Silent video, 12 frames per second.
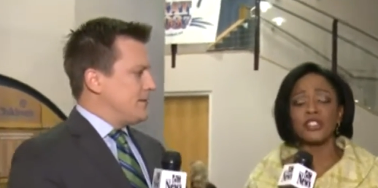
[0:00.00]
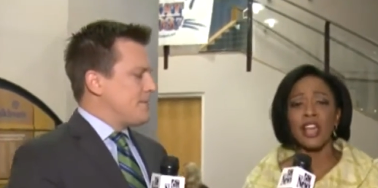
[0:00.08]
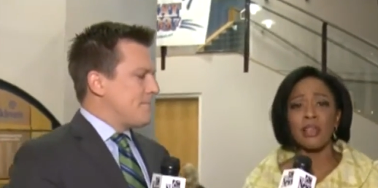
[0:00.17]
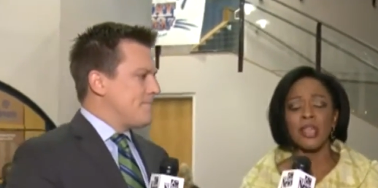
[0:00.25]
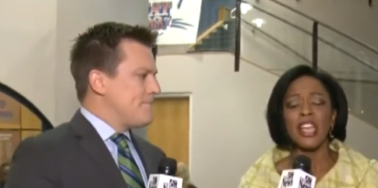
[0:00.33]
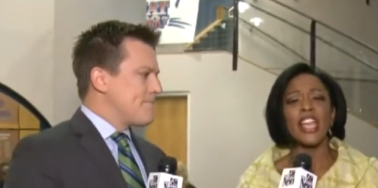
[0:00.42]

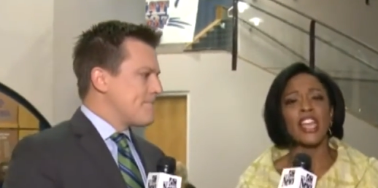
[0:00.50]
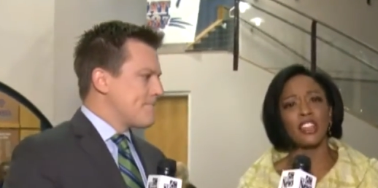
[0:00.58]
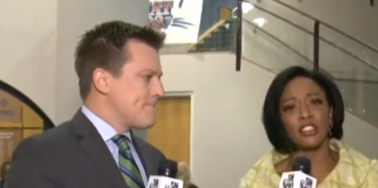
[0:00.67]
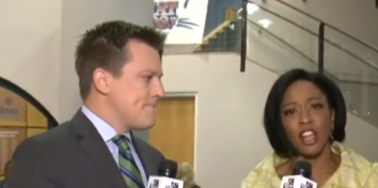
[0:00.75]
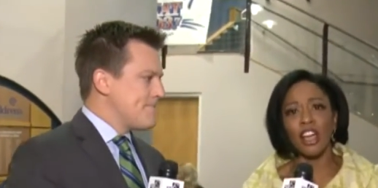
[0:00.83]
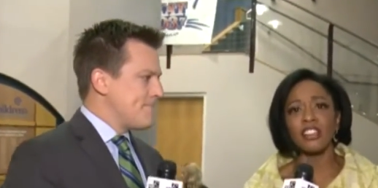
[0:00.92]
Speaker 1: time in
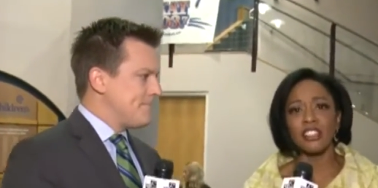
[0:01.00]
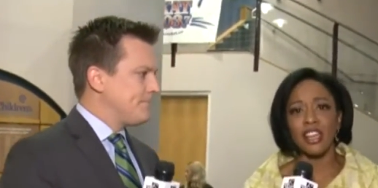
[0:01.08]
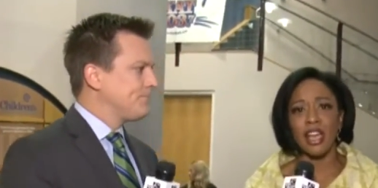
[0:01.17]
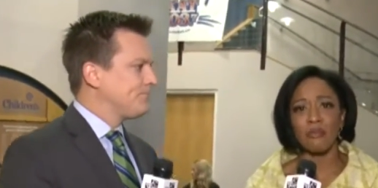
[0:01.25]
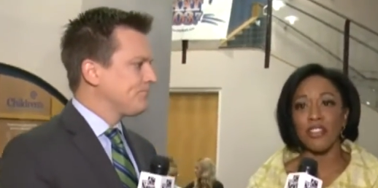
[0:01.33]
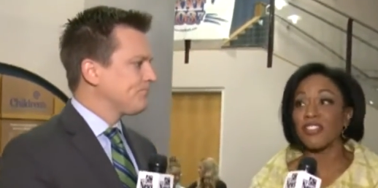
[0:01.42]
a long
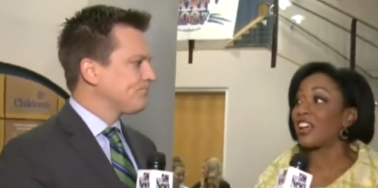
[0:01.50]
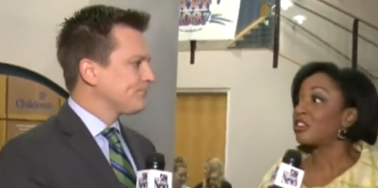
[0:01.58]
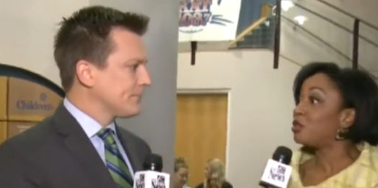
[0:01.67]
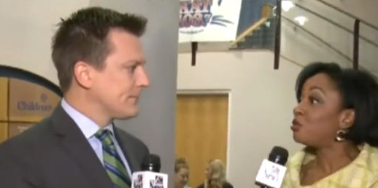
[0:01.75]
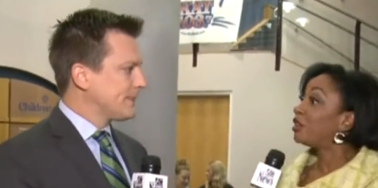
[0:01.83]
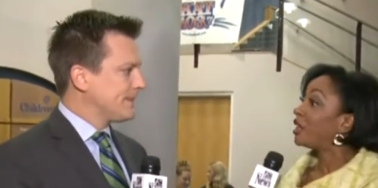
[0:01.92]
time, they've got
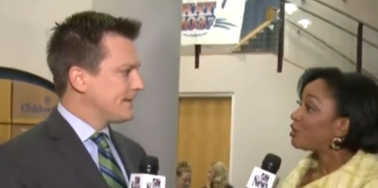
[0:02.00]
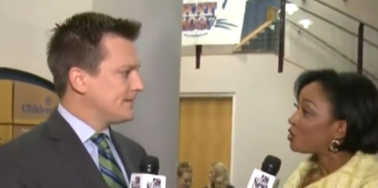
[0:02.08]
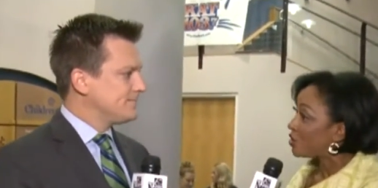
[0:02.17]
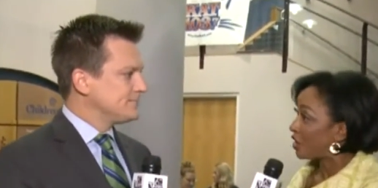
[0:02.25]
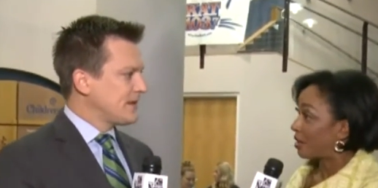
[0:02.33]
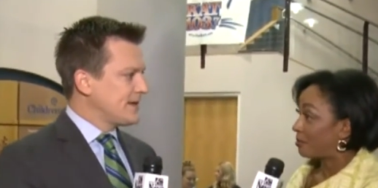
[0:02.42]
new
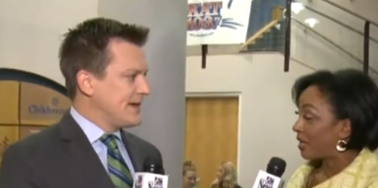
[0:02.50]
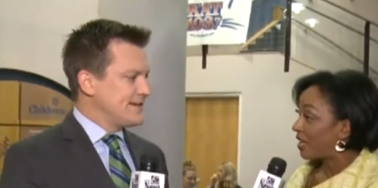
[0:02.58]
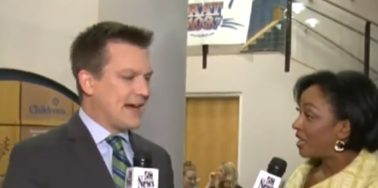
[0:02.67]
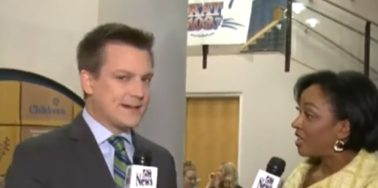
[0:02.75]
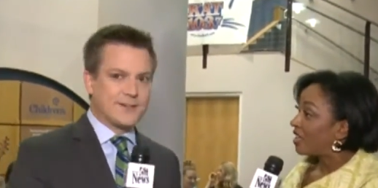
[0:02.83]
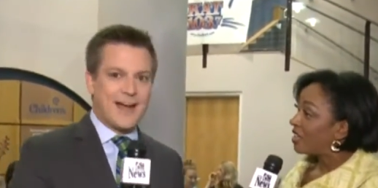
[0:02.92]
Speaker 2: leadership. Yeah,
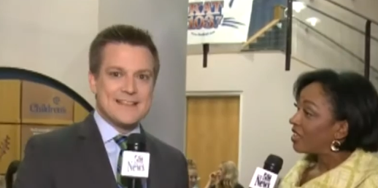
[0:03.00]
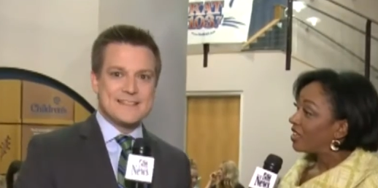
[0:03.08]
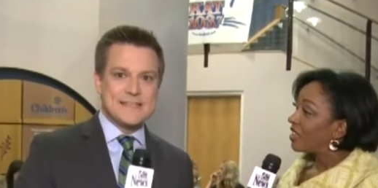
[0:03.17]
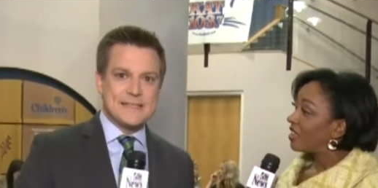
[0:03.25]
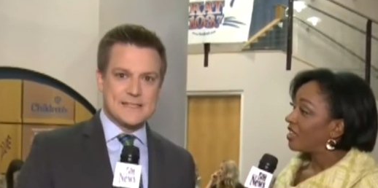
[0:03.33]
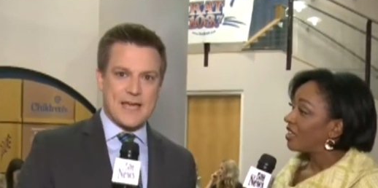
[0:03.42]
Dr.
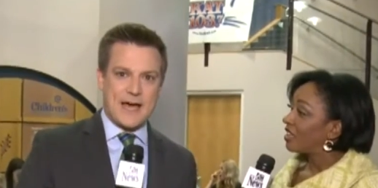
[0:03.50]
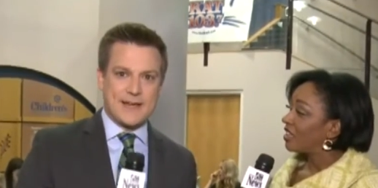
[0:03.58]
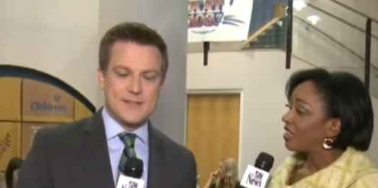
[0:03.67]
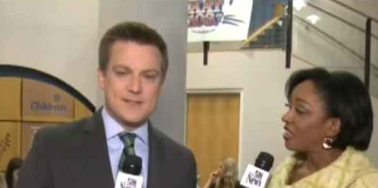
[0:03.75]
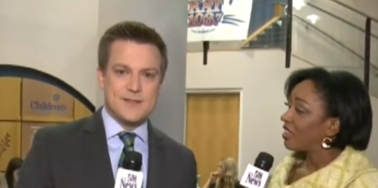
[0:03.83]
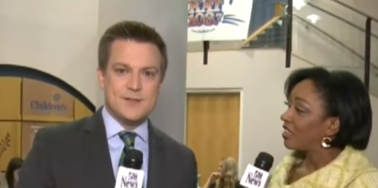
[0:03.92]
Azizkhan
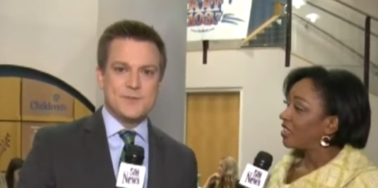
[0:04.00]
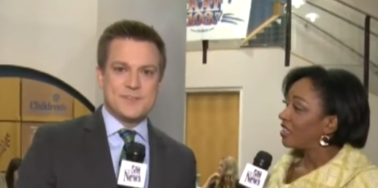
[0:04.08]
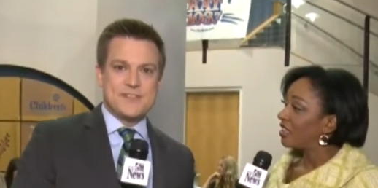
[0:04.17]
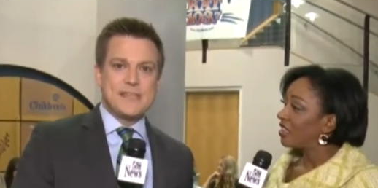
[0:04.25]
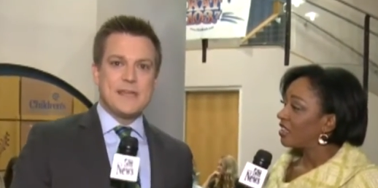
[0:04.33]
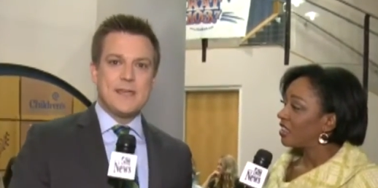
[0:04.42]
is the new
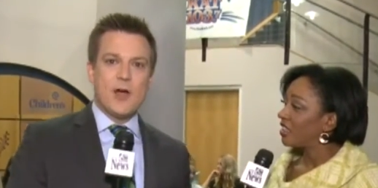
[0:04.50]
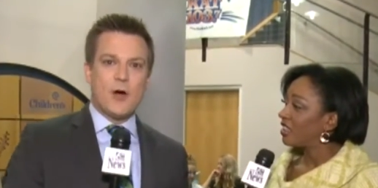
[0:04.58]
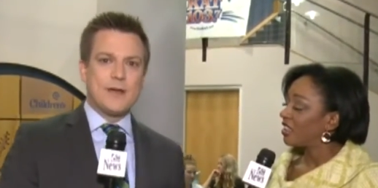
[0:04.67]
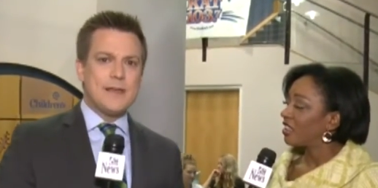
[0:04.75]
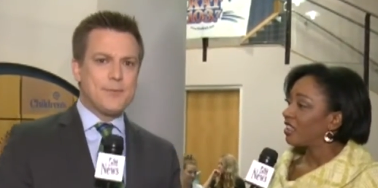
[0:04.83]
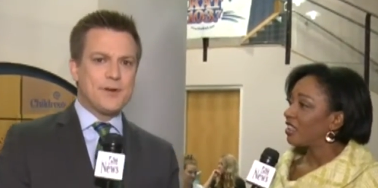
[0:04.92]

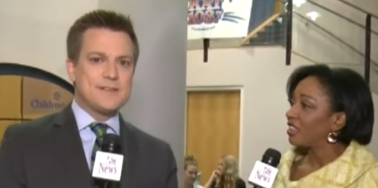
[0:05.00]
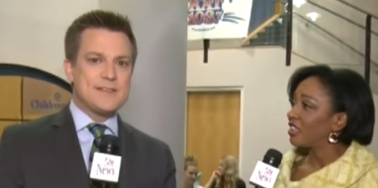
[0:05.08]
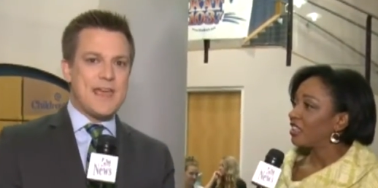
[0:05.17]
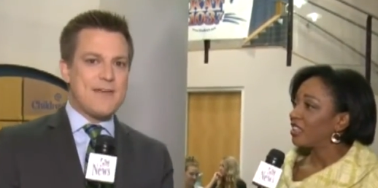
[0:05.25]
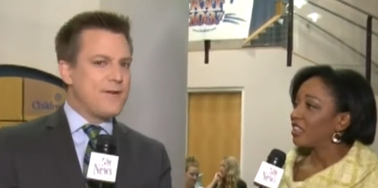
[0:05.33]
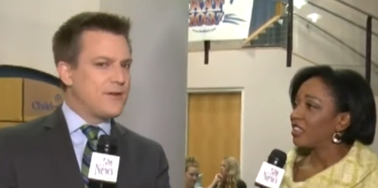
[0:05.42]
CEO, and he brings
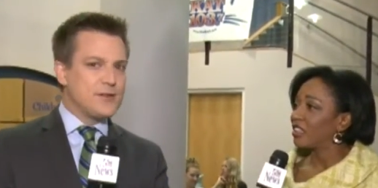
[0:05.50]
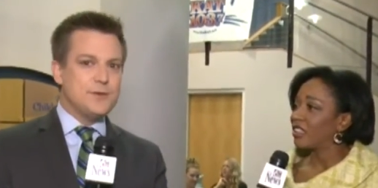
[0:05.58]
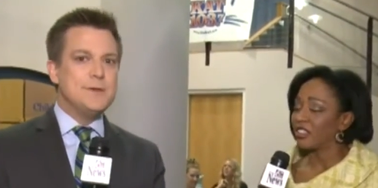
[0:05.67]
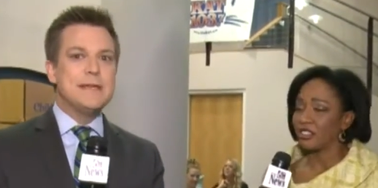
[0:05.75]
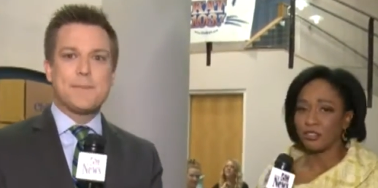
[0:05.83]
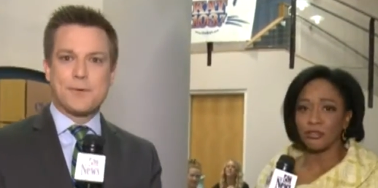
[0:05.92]
a very
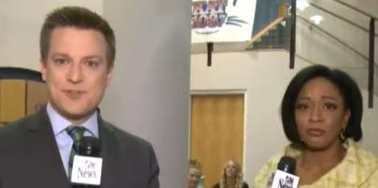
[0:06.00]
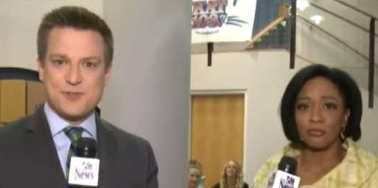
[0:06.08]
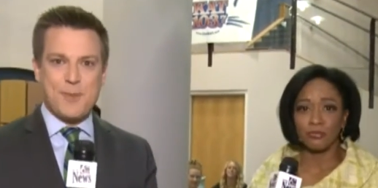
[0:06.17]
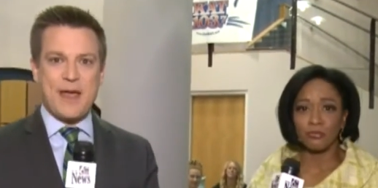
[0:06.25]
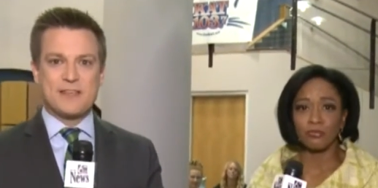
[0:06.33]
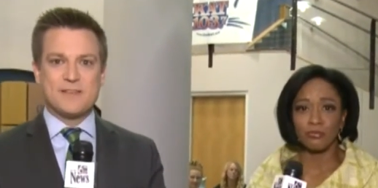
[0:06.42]
unique
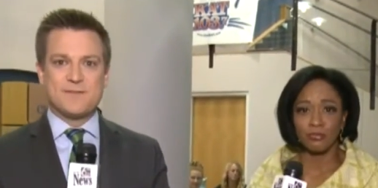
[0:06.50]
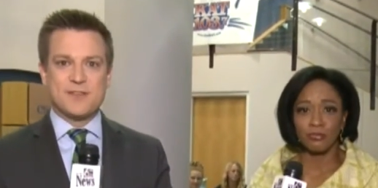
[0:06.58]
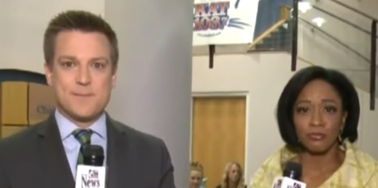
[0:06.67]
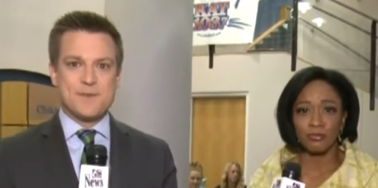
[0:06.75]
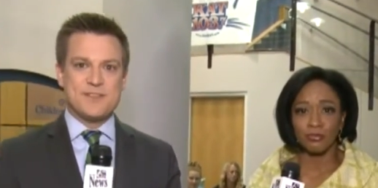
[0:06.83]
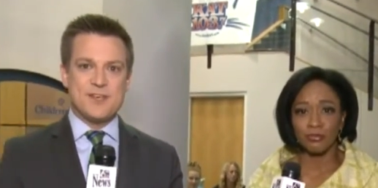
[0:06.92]
perspective to
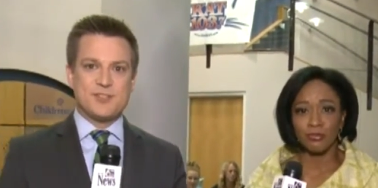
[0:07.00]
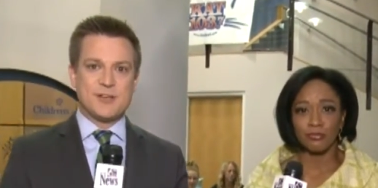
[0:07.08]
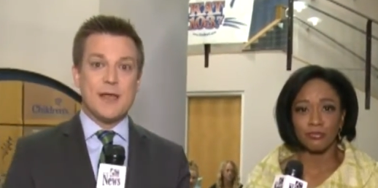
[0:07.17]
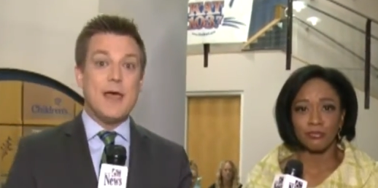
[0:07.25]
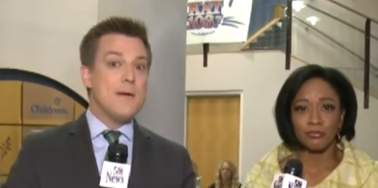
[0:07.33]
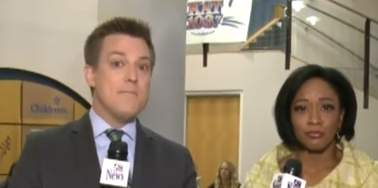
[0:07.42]
the
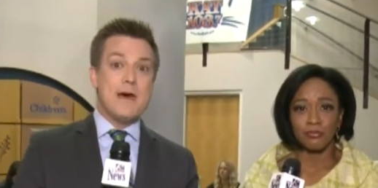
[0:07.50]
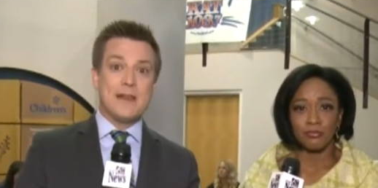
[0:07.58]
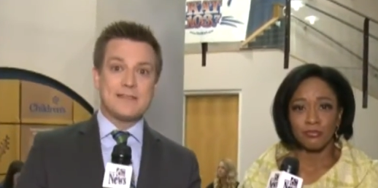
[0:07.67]
position. Many